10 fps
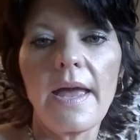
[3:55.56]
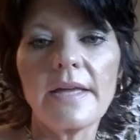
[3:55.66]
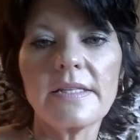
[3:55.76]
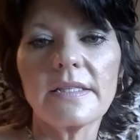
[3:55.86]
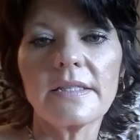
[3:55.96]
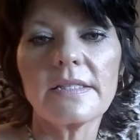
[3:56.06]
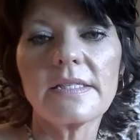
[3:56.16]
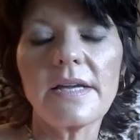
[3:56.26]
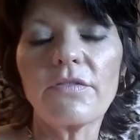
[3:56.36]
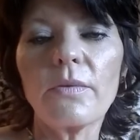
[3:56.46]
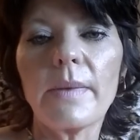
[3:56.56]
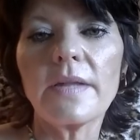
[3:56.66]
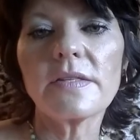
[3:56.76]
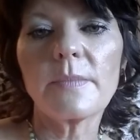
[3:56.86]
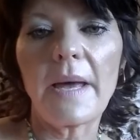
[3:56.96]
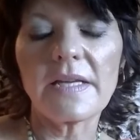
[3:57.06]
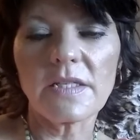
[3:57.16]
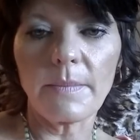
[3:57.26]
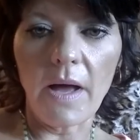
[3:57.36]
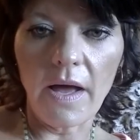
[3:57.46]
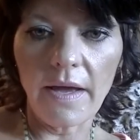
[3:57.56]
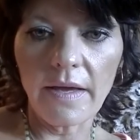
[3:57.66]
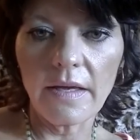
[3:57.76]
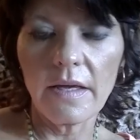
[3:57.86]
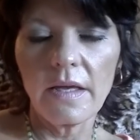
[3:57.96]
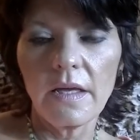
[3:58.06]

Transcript: And several months passed by,